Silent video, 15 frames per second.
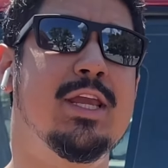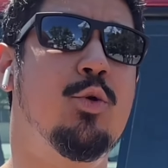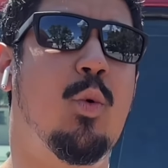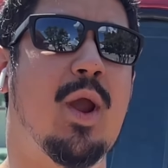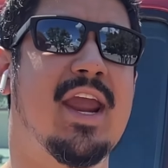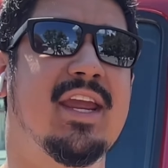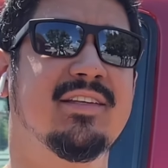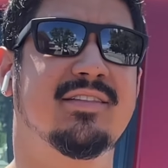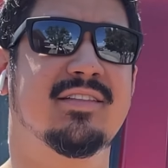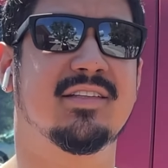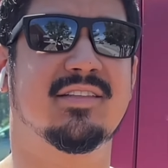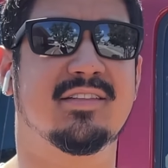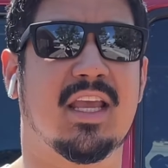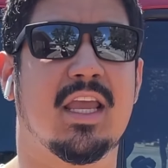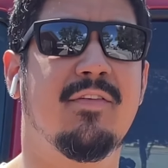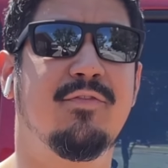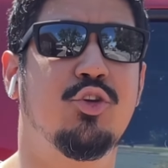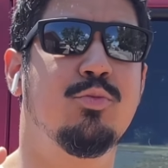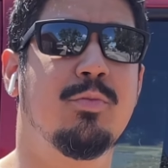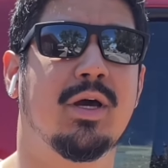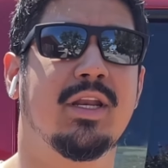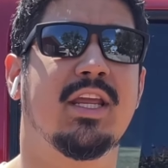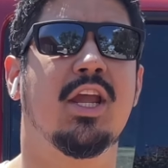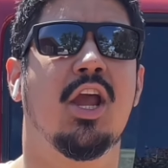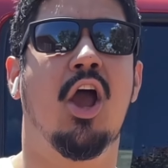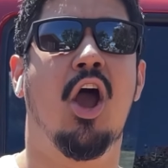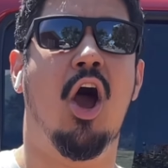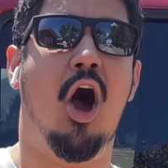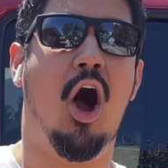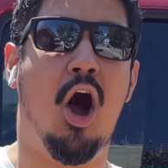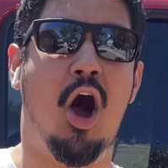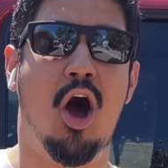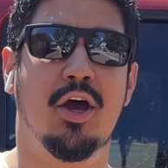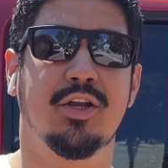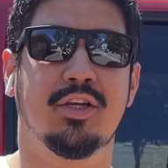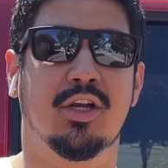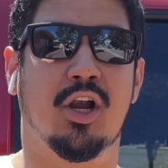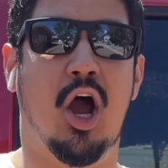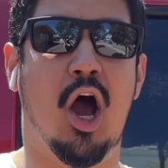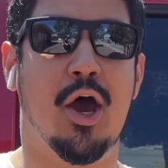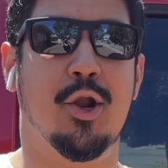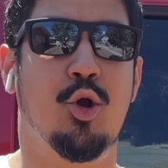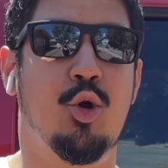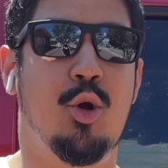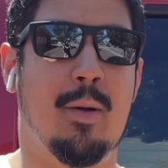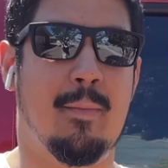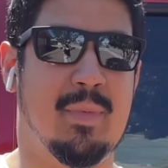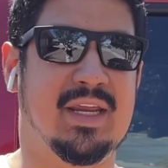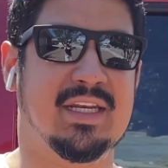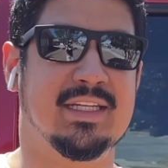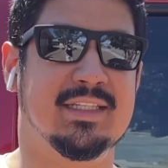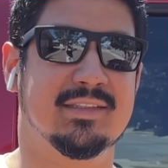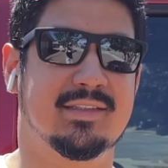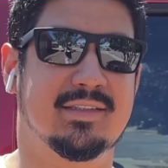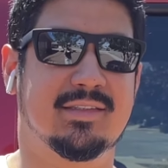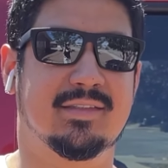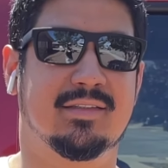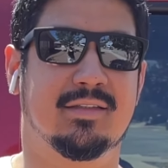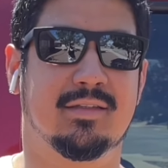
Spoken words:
ways to save you money on your auto maintenance.